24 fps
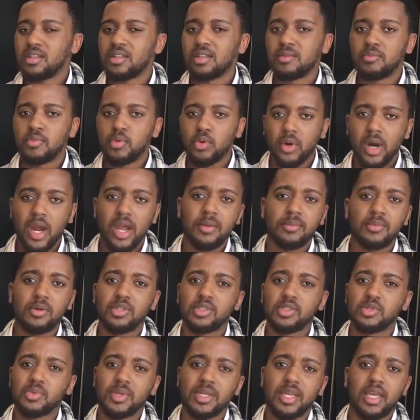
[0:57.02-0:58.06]
the more
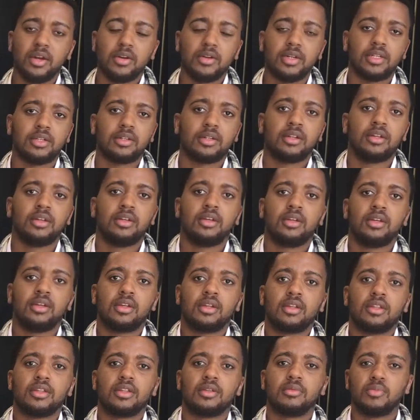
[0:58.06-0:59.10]
eyeballs we get on it,
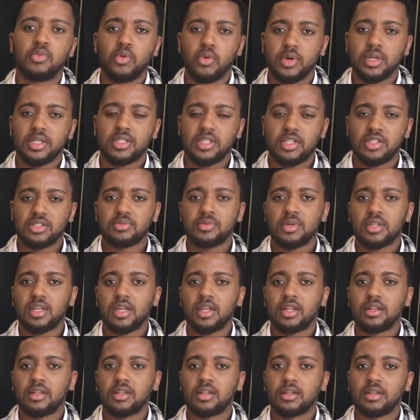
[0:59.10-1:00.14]
the more it tells me
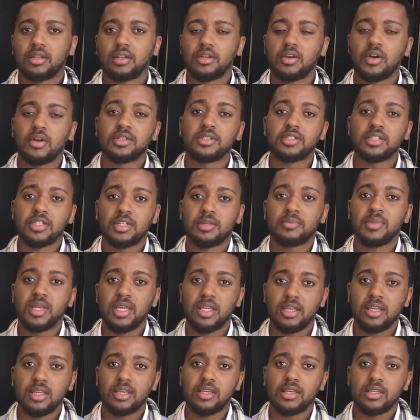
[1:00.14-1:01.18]
that the content I'm
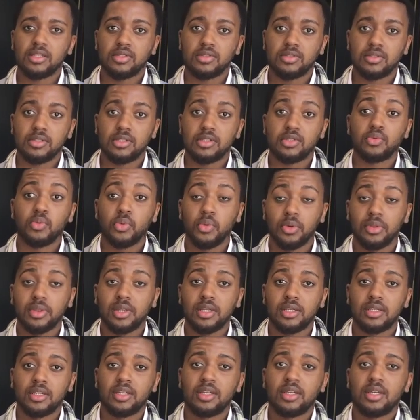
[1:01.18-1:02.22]
making is, is worth
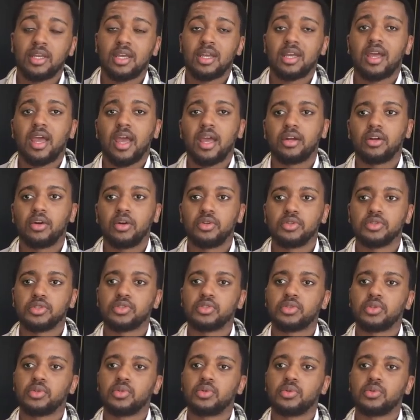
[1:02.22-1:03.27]
it. And
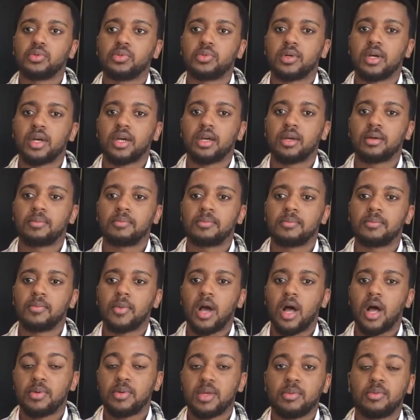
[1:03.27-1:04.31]
also, um,
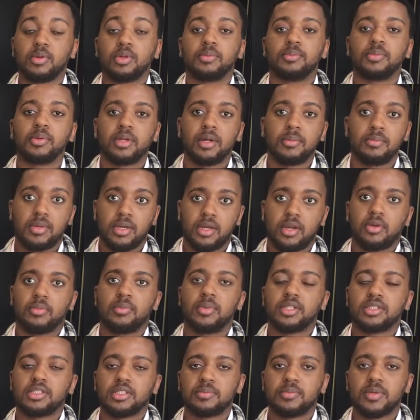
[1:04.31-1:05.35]
be able to put a bigger
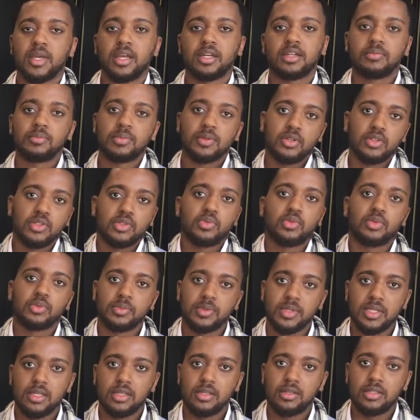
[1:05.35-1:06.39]
budget behind it because we'll
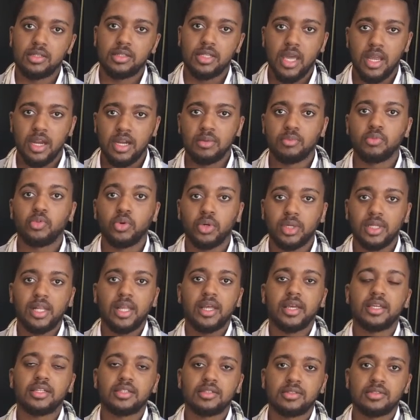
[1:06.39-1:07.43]
be getting more
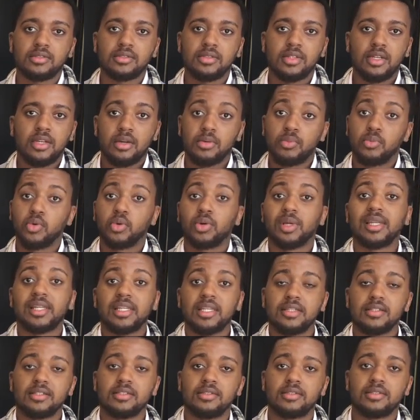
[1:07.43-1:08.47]
clients, more
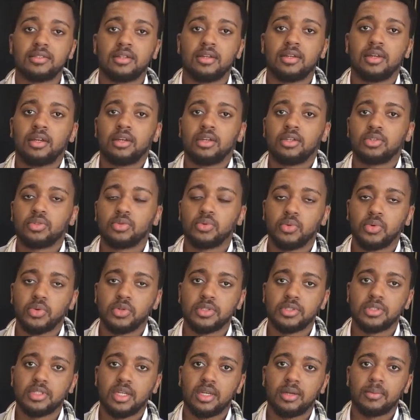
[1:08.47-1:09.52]
leads
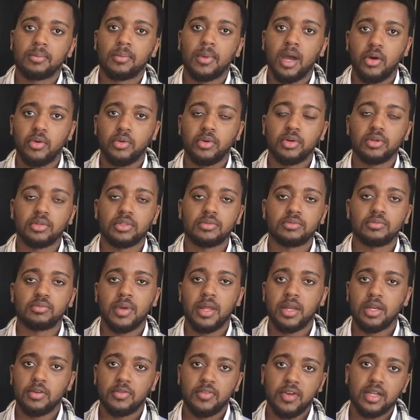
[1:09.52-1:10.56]
towards um, our
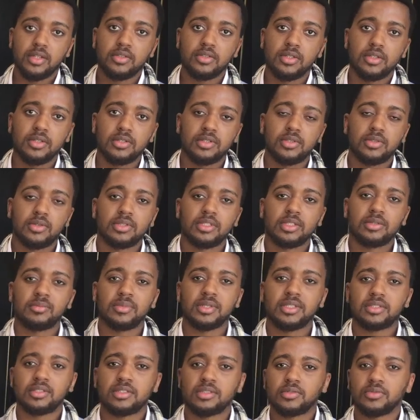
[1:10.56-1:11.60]
manufacturing consulting
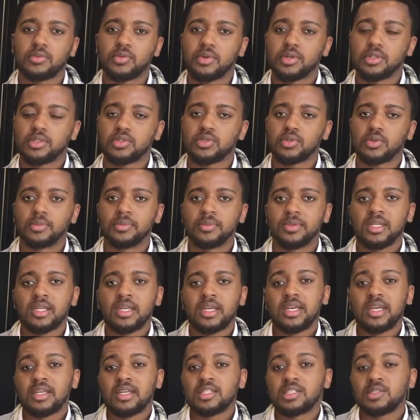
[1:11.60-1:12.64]
business for it. So,
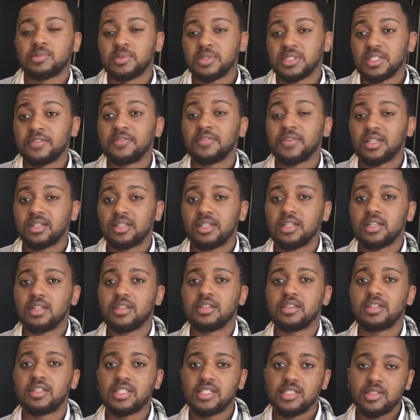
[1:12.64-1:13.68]
specifically,
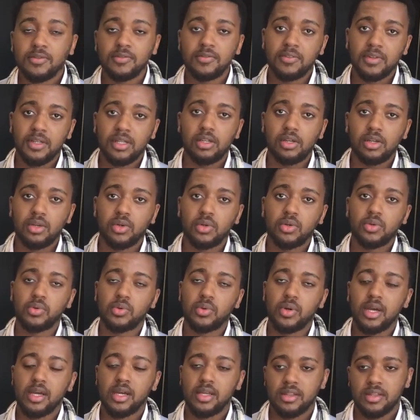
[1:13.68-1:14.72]
this
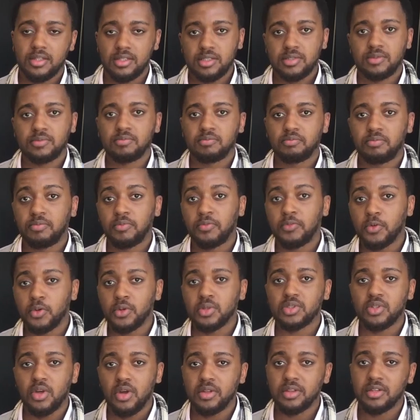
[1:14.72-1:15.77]
video, uh, this
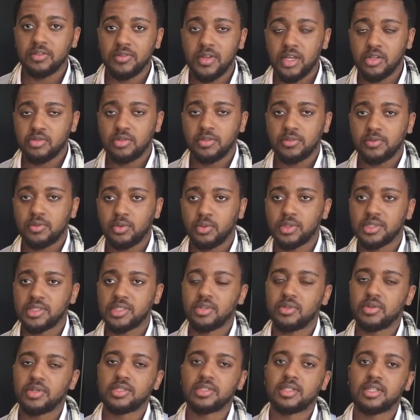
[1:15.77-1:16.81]
first on the factory floor
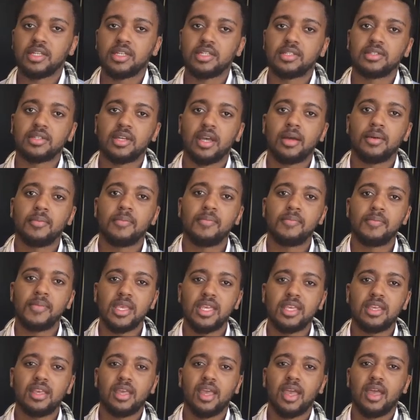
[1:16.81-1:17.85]
series, is
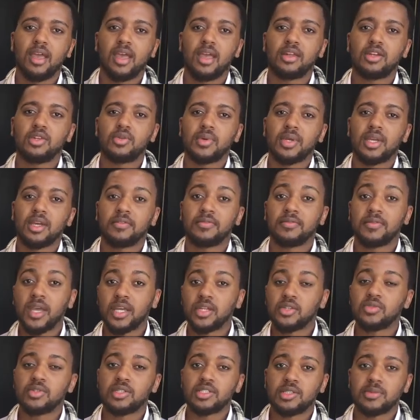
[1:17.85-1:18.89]
me doing a
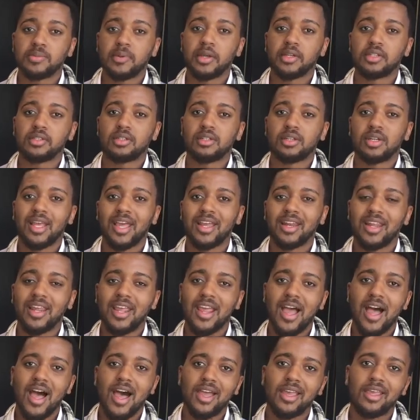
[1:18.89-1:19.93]
factory inspection at a
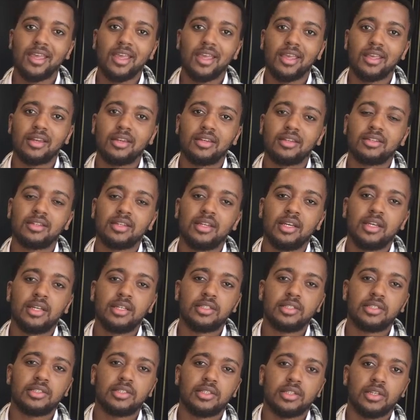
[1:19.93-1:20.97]
high-end
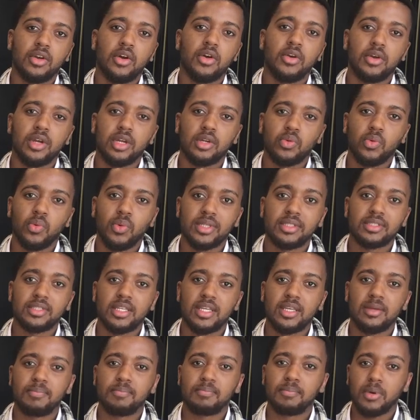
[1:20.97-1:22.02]
cigar and
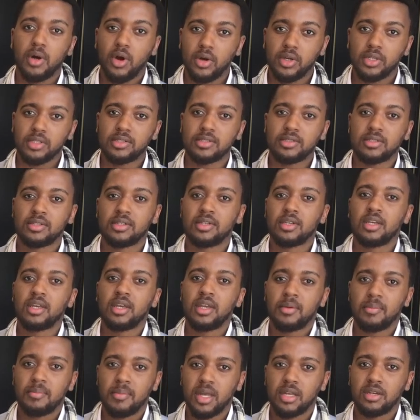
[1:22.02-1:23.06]
whiskey box
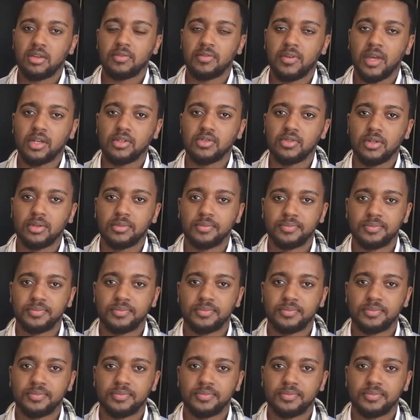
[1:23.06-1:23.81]
manufacturer.